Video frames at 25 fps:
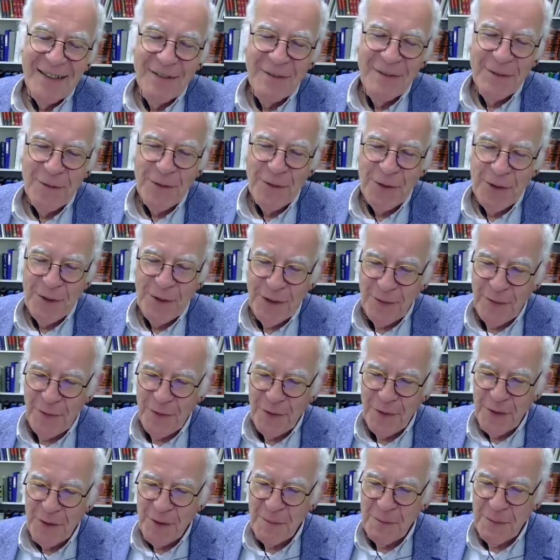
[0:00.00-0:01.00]

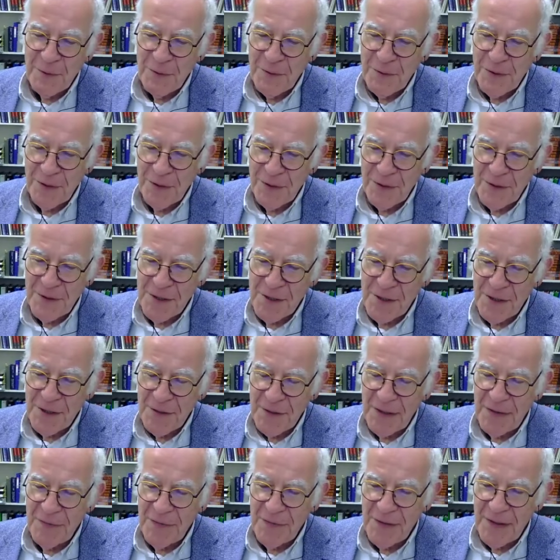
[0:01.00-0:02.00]
for the book also,
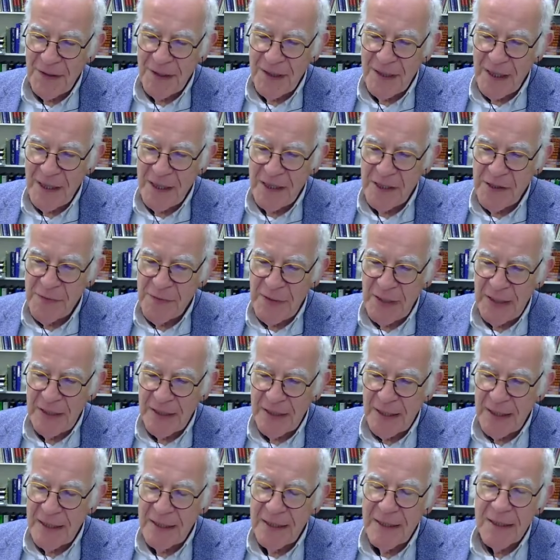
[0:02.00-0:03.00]
if it's
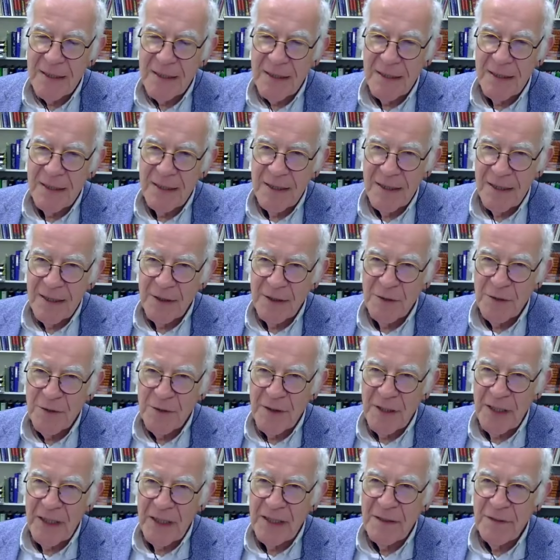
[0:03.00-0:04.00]
well written, you
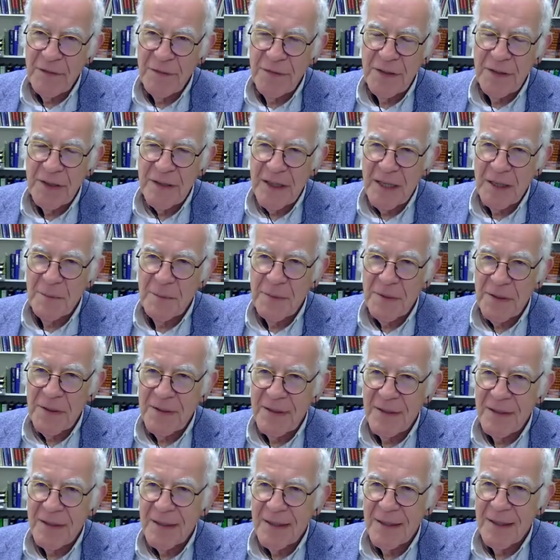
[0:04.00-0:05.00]
really feel
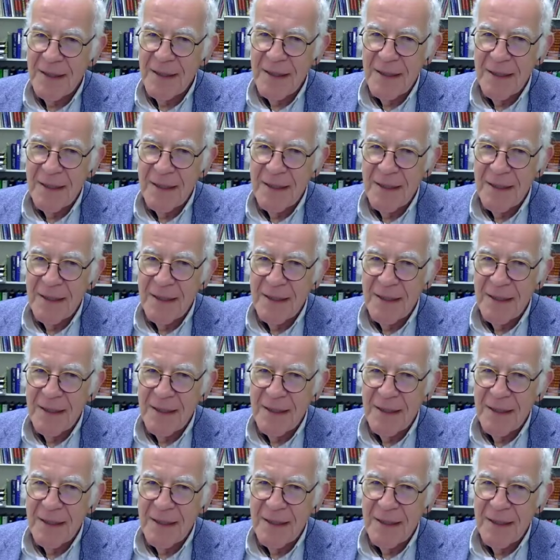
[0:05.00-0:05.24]
empathy.